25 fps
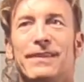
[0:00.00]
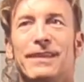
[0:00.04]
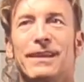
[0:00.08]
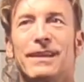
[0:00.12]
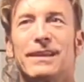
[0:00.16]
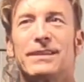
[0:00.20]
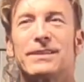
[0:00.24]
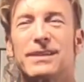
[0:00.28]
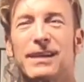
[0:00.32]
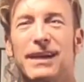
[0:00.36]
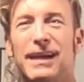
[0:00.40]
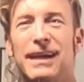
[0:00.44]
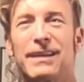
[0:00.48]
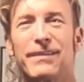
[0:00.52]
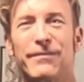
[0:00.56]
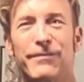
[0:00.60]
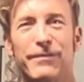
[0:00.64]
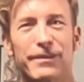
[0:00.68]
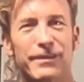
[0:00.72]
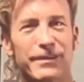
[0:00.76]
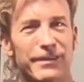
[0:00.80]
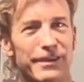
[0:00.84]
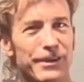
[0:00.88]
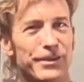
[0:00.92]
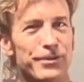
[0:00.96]
It's kind of
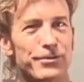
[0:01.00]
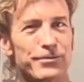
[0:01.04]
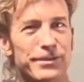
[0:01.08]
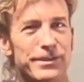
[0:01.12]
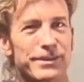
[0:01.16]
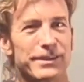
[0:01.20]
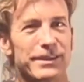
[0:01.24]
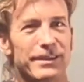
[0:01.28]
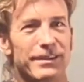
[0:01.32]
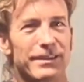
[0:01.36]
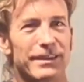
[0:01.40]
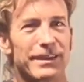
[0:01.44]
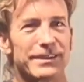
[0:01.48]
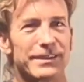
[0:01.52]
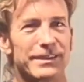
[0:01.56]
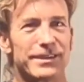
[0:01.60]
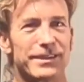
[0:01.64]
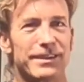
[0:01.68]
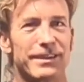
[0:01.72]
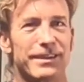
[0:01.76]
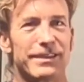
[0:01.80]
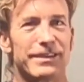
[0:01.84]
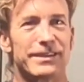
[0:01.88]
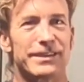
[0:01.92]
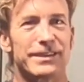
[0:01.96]
an interesting
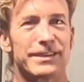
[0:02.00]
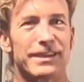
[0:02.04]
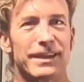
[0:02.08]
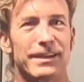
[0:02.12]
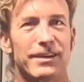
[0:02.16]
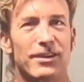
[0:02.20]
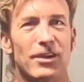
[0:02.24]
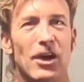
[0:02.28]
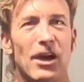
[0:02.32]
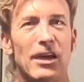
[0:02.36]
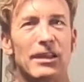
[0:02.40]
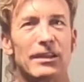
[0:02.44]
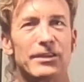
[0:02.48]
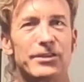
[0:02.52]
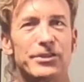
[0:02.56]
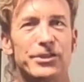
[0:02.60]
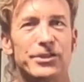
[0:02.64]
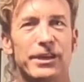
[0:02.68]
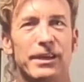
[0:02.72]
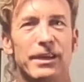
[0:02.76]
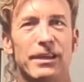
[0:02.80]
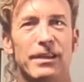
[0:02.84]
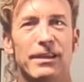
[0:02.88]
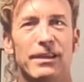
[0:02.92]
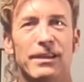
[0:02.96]
lesson in the
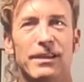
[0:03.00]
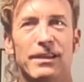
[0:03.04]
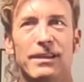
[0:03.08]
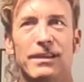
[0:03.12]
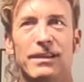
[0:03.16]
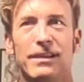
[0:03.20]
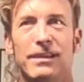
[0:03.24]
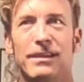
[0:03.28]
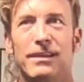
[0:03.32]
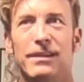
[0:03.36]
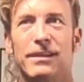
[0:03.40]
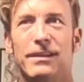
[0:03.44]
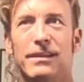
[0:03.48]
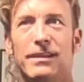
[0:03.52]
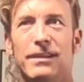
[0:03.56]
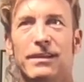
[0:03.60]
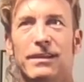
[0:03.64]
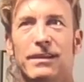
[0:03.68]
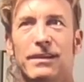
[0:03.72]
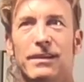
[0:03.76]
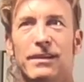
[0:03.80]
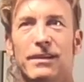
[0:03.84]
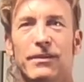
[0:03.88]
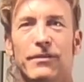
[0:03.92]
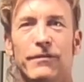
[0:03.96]
psychology
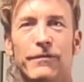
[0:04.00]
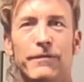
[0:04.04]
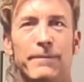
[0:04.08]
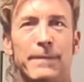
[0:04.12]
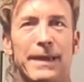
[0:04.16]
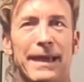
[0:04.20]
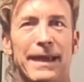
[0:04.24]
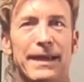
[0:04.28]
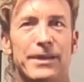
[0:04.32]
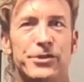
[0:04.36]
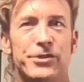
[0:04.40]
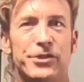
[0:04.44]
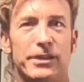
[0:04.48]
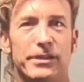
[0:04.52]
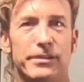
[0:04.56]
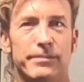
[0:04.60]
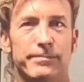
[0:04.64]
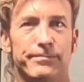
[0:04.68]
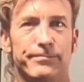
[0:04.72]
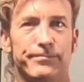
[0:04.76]
of magic.